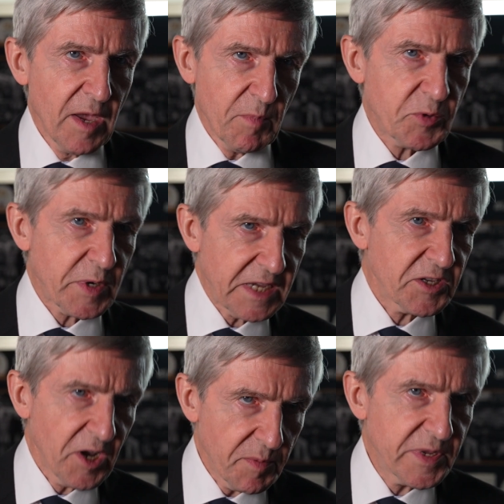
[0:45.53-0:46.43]
But we get
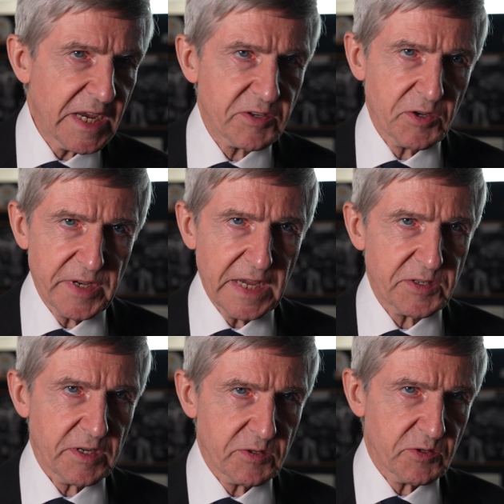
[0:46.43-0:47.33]
an update on
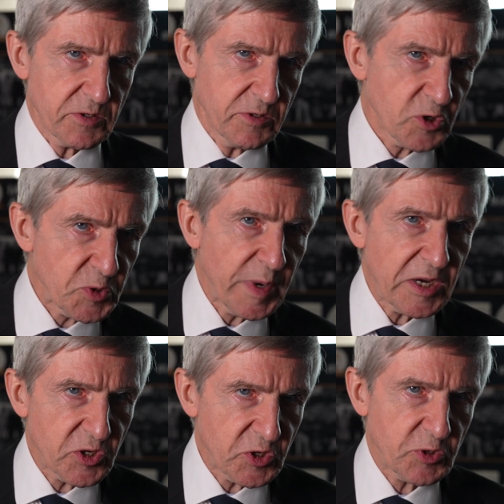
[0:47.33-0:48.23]
that, on those
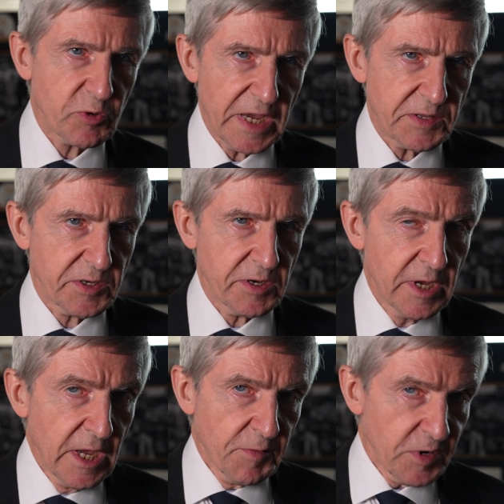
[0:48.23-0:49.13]
patients who get,
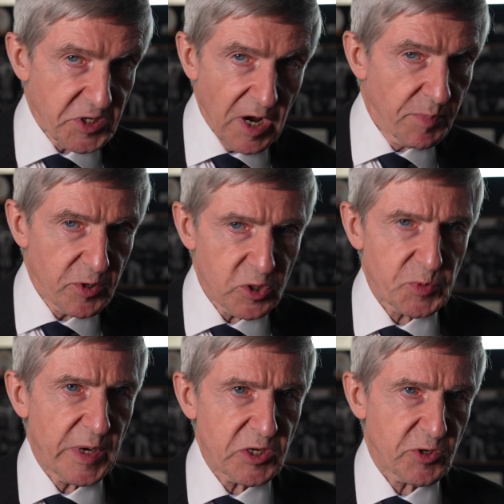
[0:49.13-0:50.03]
for example, those
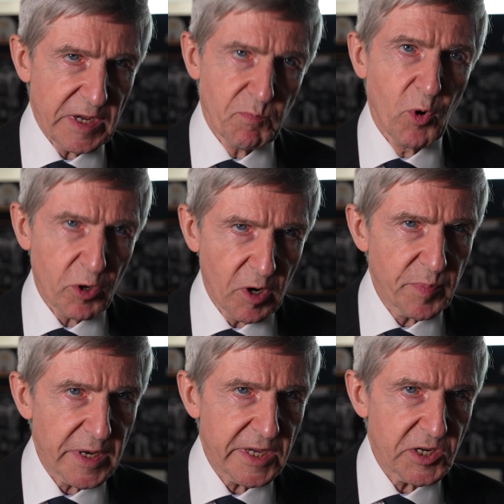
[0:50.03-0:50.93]
patients who had more
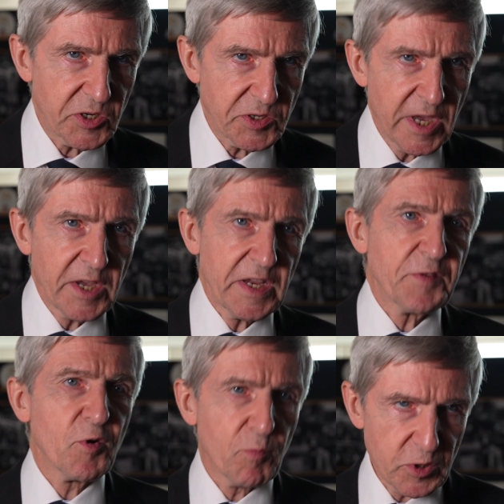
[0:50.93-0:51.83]
complications, they
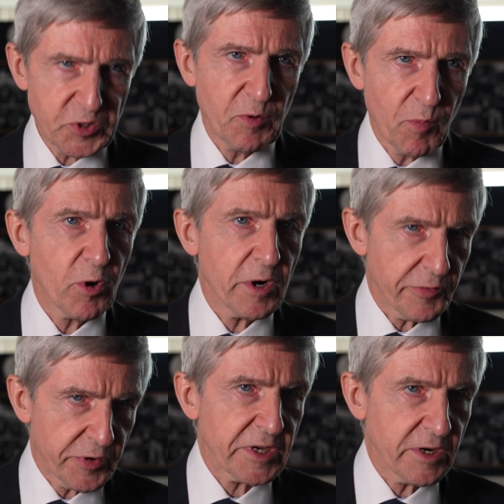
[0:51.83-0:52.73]
have also more
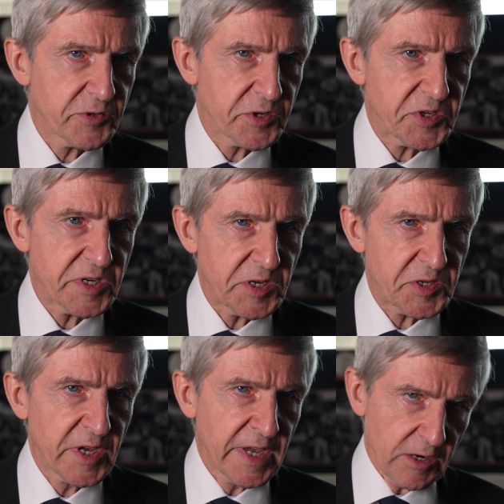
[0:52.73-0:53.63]
recurrent
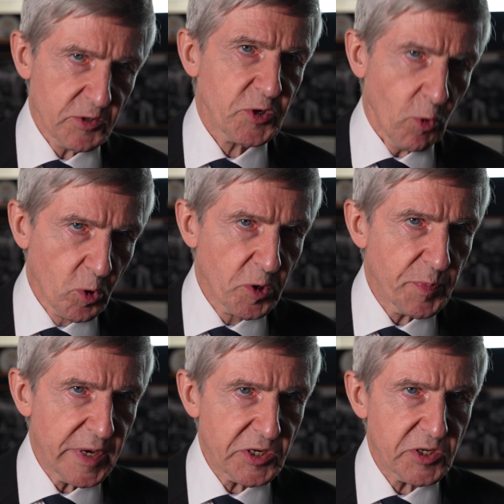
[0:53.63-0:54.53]
disease. And also older
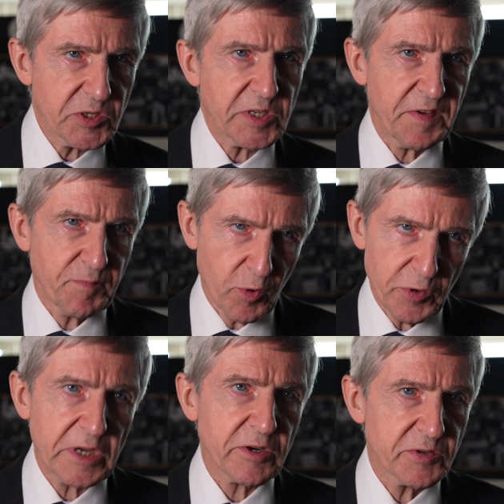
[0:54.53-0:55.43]
patients have more
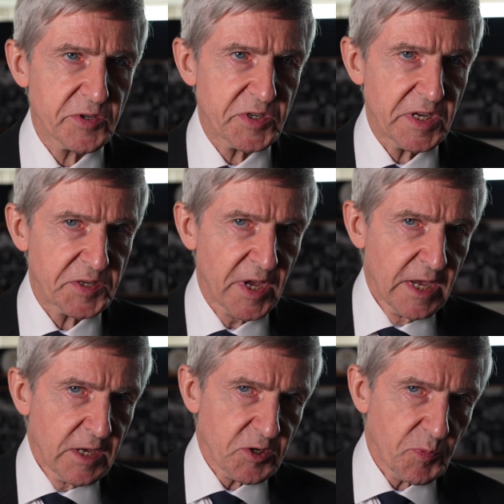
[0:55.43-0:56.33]
recurrent disease.
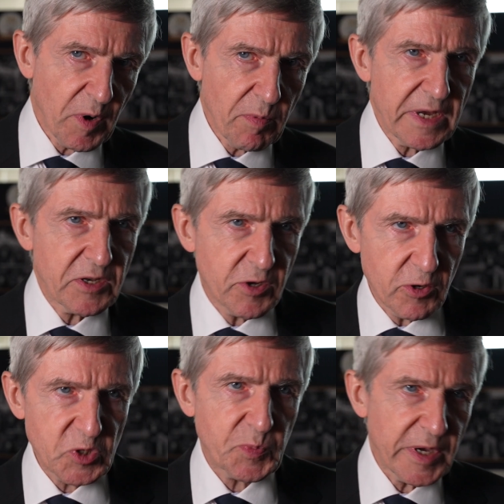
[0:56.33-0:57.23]
So probably in
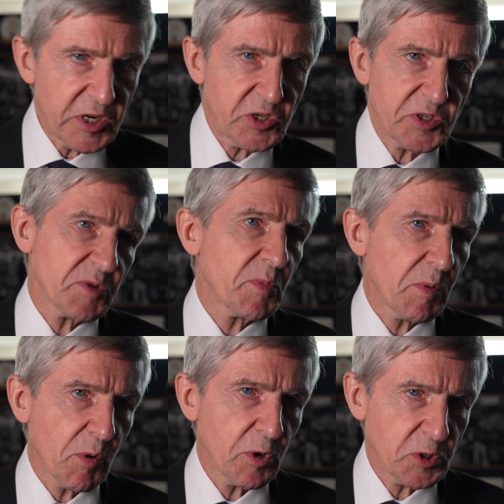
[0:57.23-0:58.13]
those patients, it will
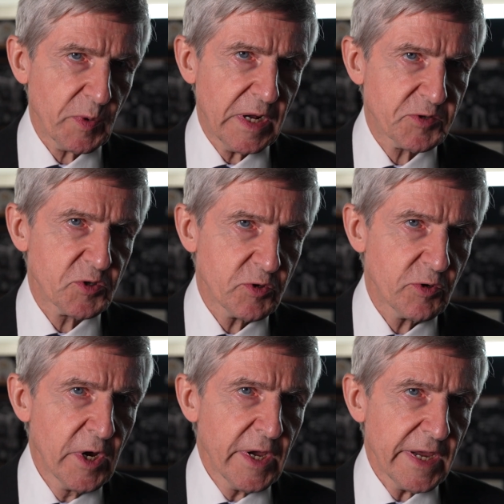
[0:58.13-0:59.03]
be worthwhile to do
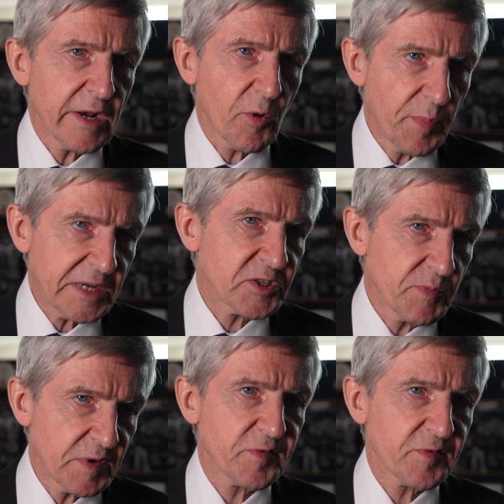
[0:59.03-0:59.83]
a lobectomy